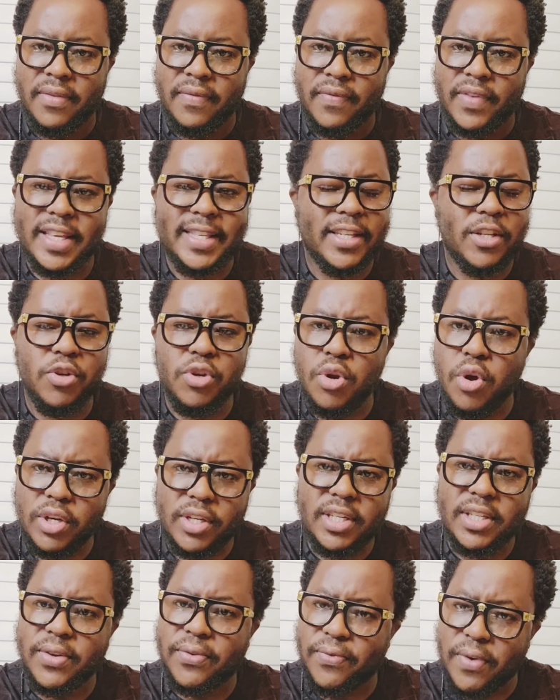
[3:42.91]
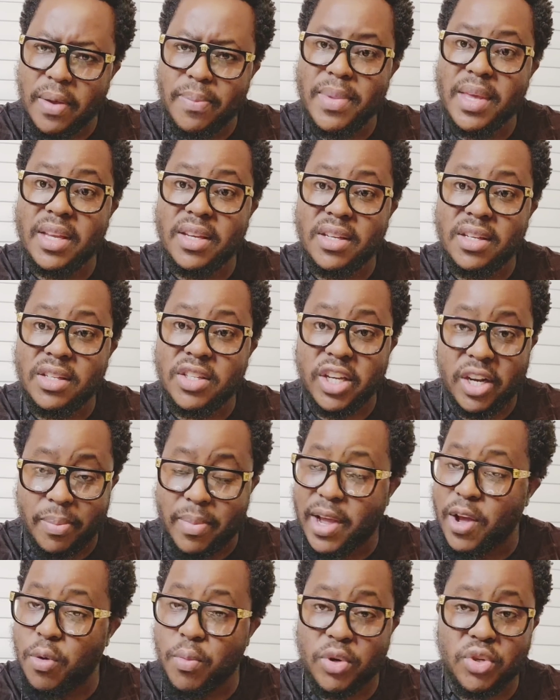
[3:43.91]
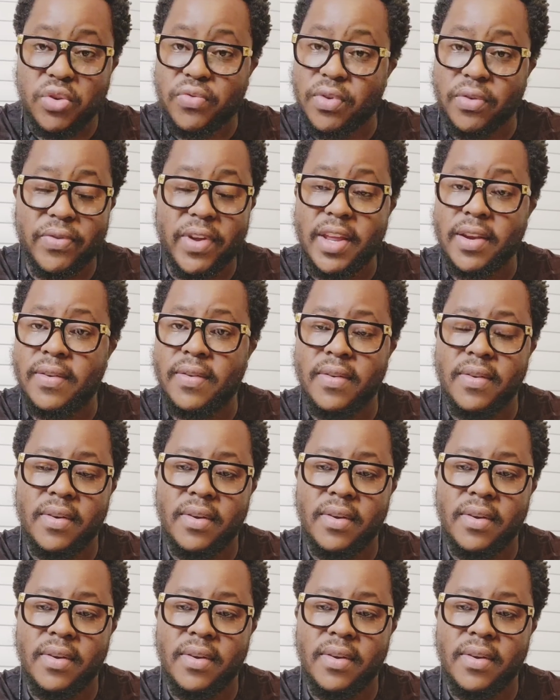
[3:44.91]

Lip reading: it's not defaming Jeremiah Omoto for fame.